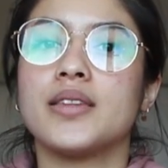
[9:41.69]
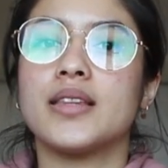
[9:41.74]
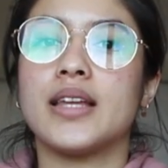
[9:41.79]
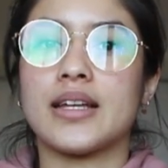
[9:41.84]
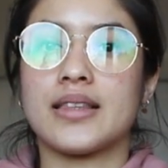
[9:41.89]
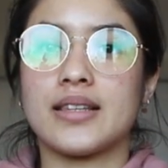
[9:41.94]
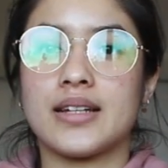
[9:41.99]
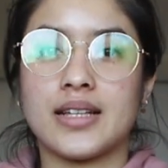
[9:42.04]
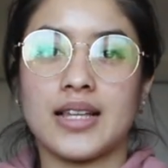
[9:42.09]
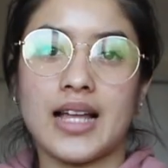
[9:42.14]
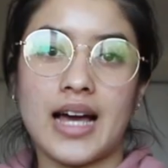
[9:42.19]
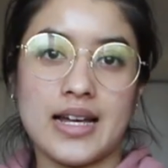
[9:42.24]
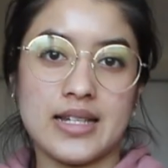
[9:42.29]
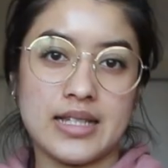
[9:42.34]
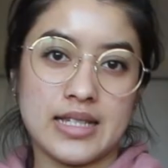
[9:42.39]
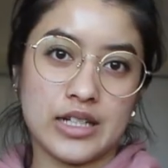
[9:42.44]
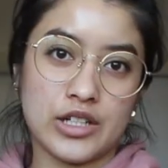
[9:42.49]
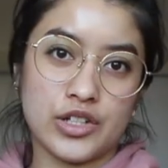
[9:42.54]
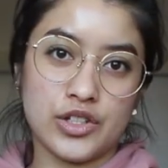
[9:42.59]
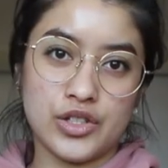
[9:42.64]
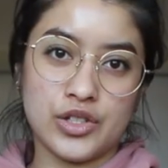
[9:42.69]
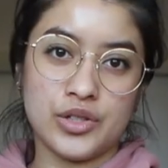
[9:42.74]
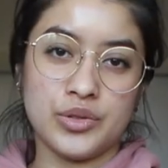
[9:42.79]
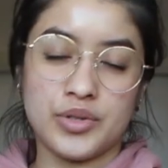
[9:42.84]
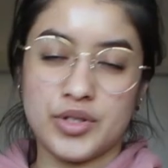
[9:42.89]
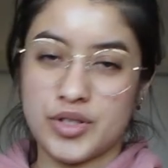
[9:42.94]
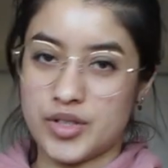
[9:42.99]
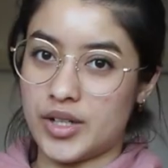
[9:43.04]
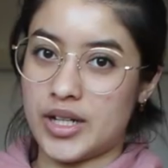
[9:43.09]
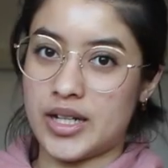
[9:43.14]
like the classic
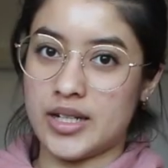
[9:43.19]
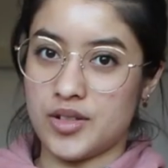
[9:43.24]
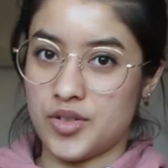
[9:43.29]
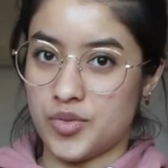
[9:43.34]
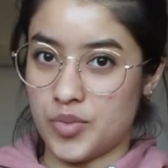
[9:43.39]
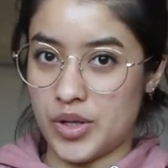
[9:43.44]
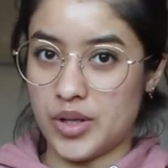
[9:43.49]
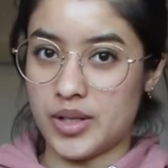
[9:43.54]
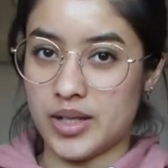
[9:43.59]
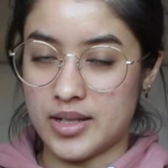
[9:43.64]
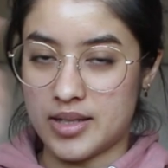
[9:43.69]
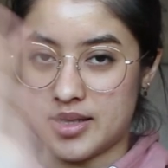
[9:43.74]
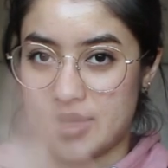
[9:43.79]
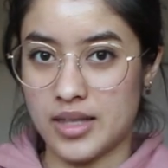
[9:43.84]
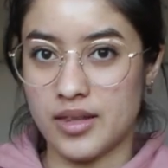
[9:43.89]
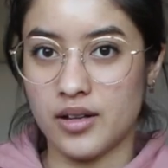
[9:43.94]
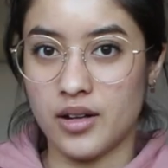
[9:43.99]
two screens where you can see